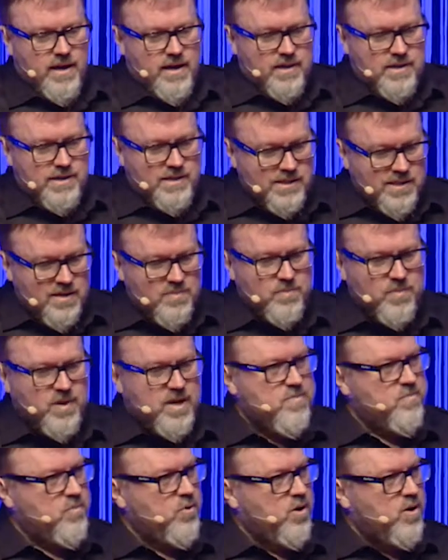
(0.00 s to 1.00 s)
Simply
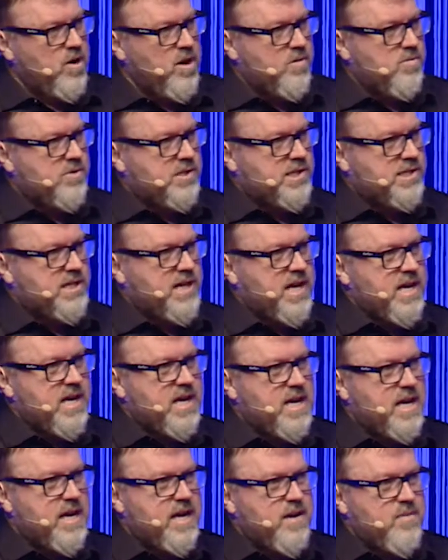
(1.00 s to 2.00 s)
put, I would
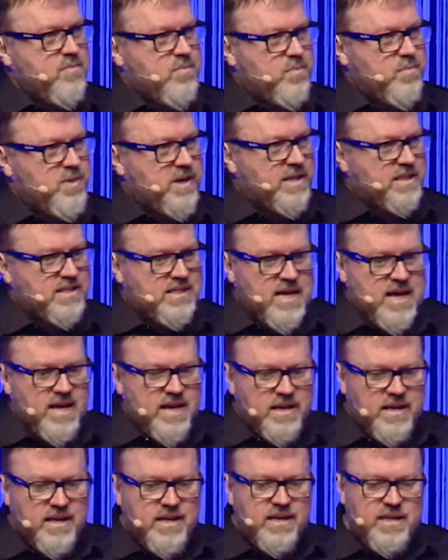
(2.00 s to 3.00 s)
say big
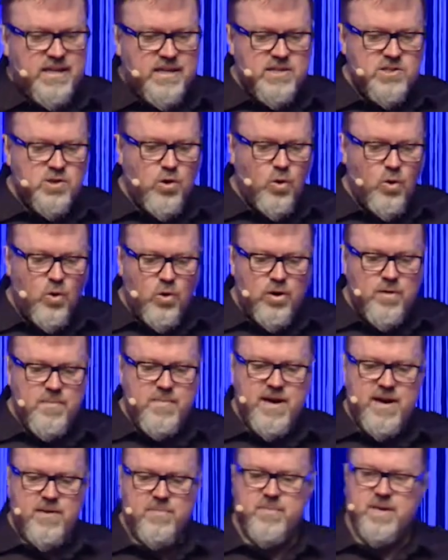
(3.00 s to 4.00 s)
data is all
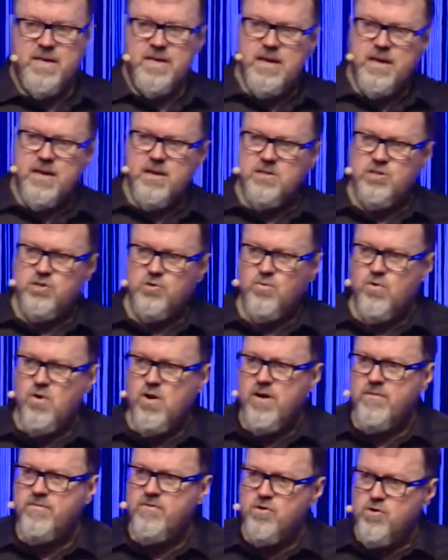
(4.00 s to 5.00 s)
about being able to
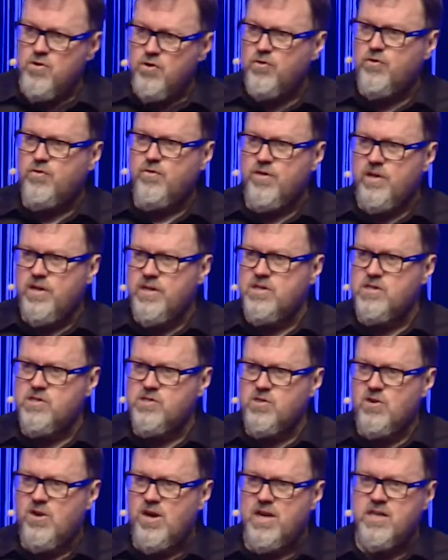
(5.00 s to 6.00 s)
derive useful
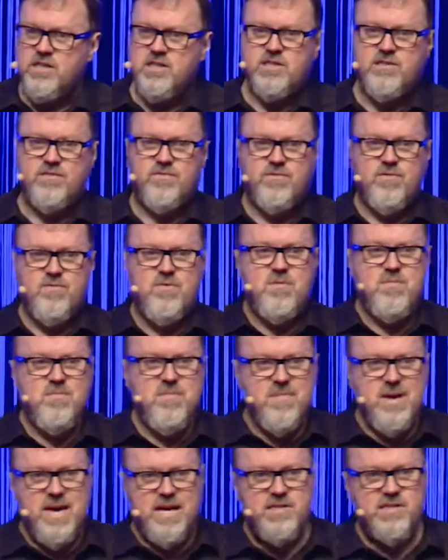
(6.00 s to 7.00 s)
insights from the
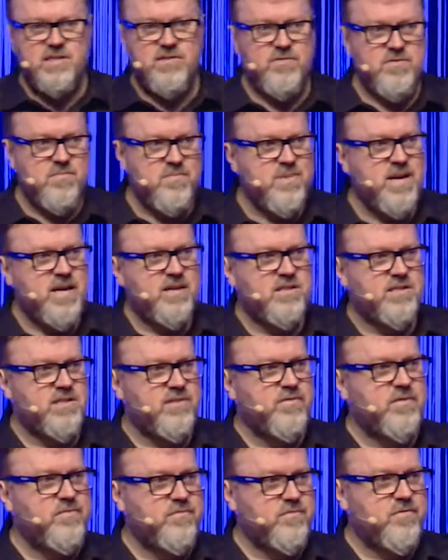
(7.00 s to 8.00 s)
massive amounts
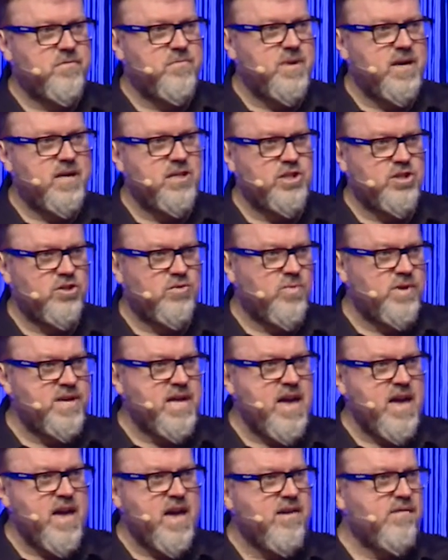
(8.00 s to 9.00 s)
of information we
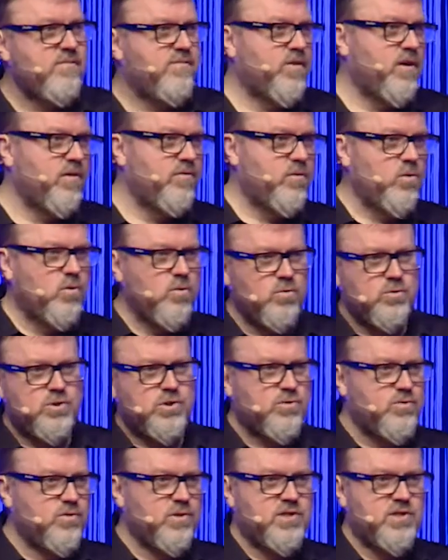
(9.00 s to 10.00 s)
have of all
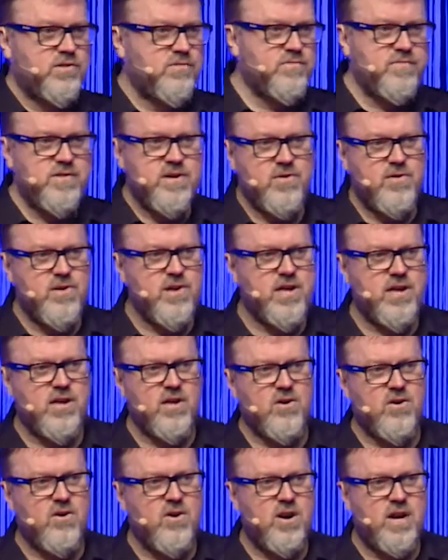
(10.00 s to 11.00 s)
sorts of varying
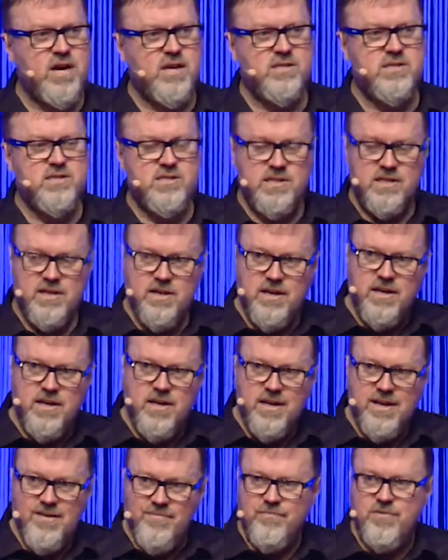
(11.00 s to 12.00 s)
kinds.
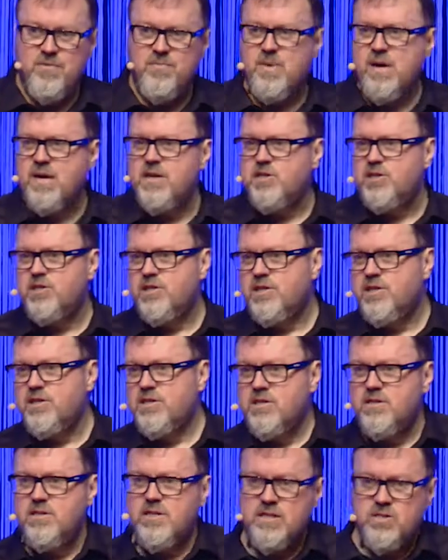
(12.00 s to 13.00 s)
Information
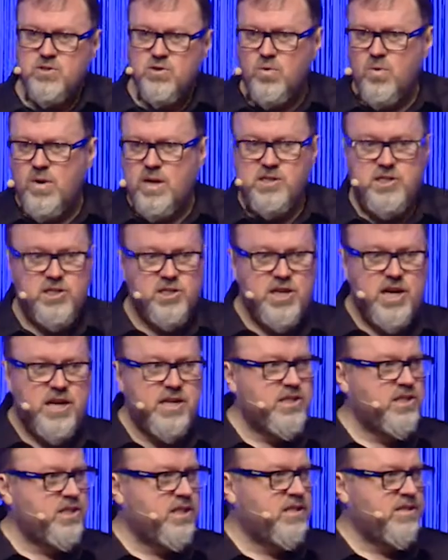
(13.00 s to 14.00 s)
that's always
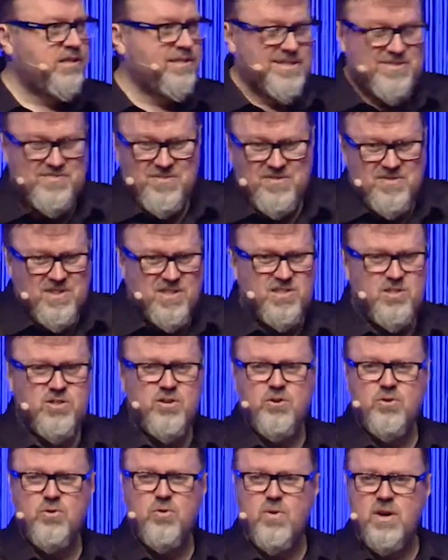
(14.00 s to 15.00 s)
changing, some of it's
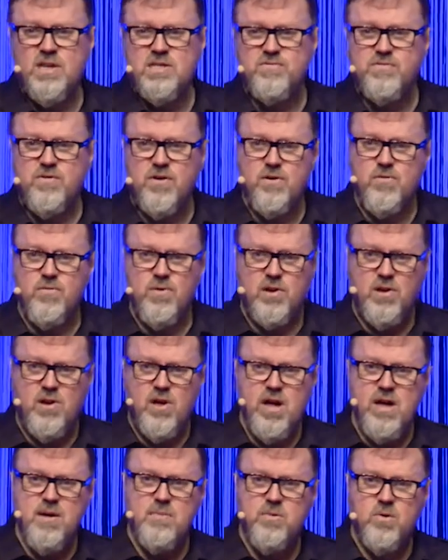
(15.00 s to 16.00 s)
not always very
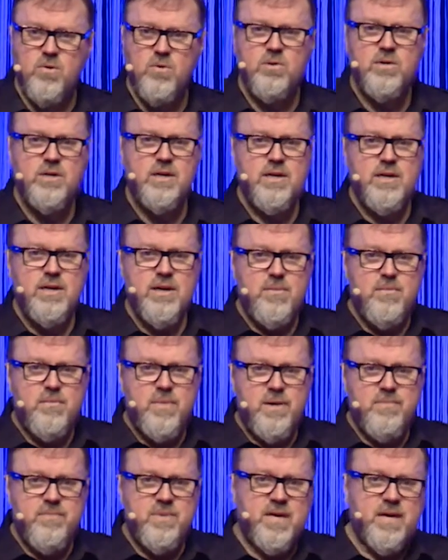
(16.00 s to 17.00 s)
reliable,
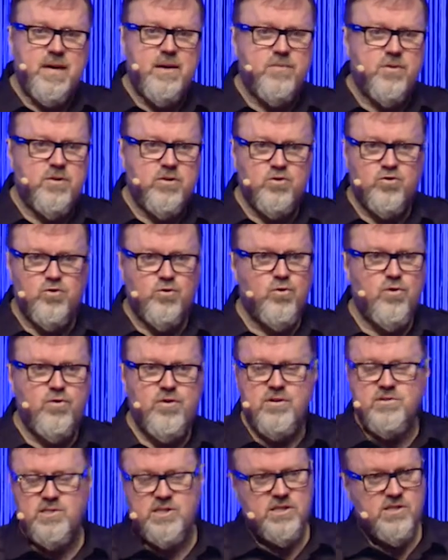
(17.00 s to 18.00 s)
but being able to draw
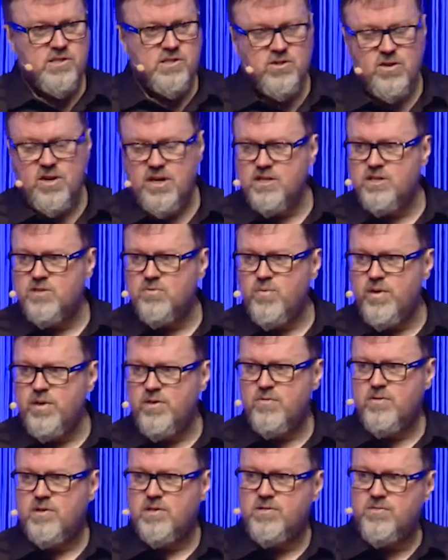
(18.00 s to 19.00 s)
those insights,
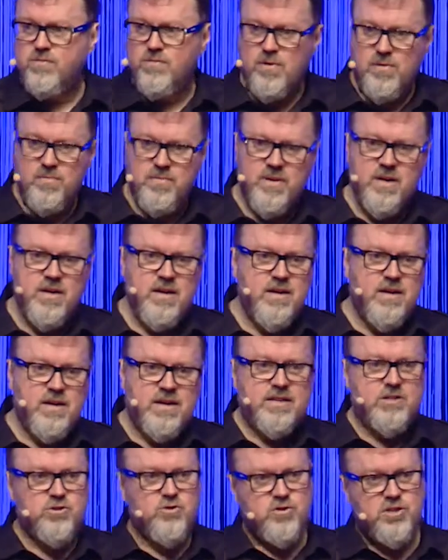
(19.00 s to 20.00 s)
whether it's from
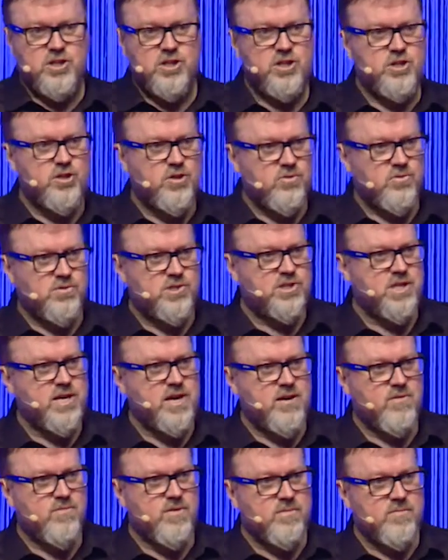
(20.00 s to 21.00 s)
a traditional
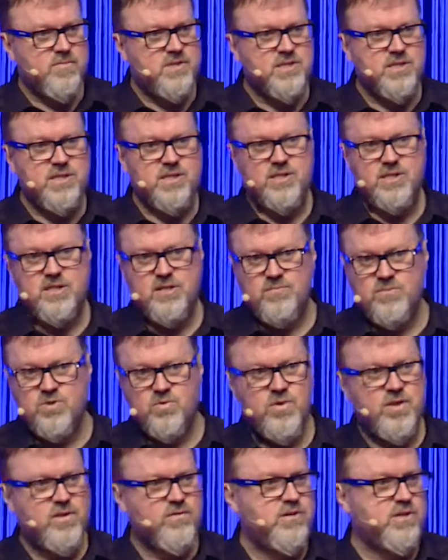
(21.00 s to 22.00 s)
CRM systems,
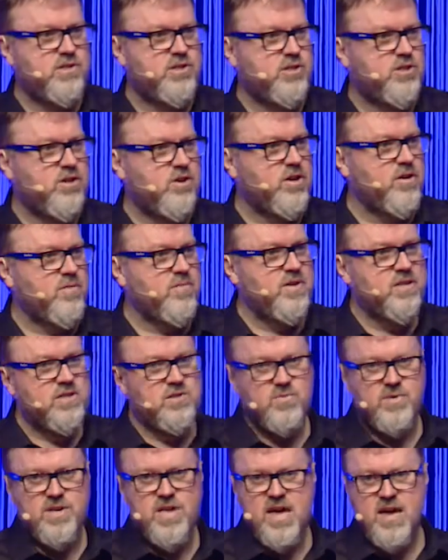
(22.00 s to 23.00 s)
whether it's documents
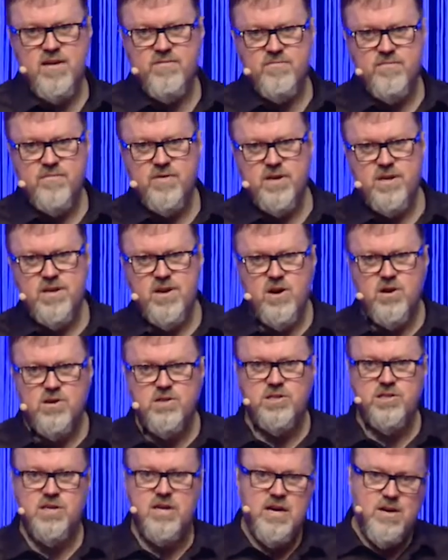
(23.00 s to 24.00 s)
we have,
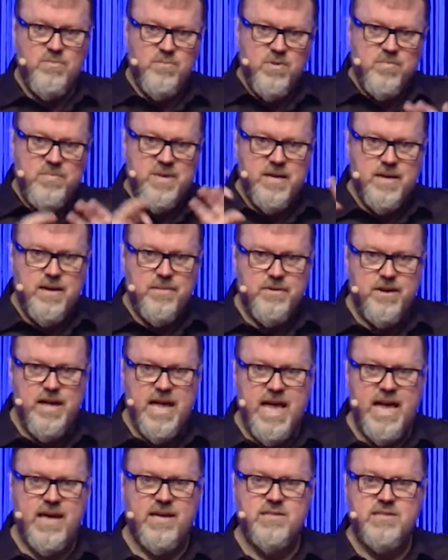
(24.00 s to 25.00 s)
videos, but being able to
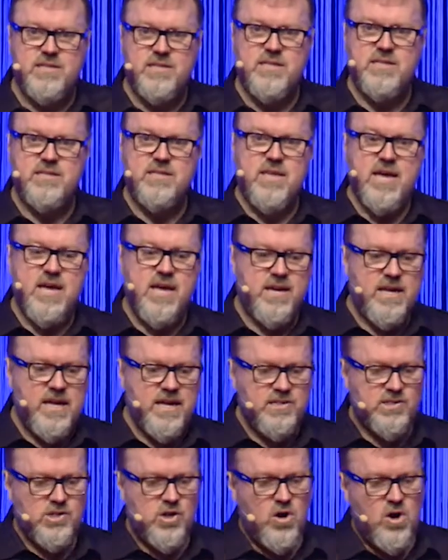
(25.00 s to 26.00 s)
access that
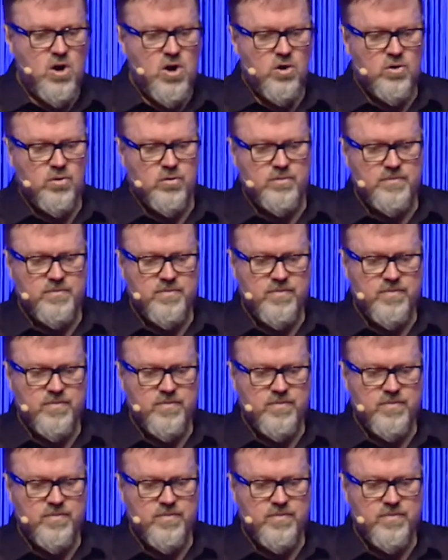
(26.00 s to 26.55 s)
as a whole.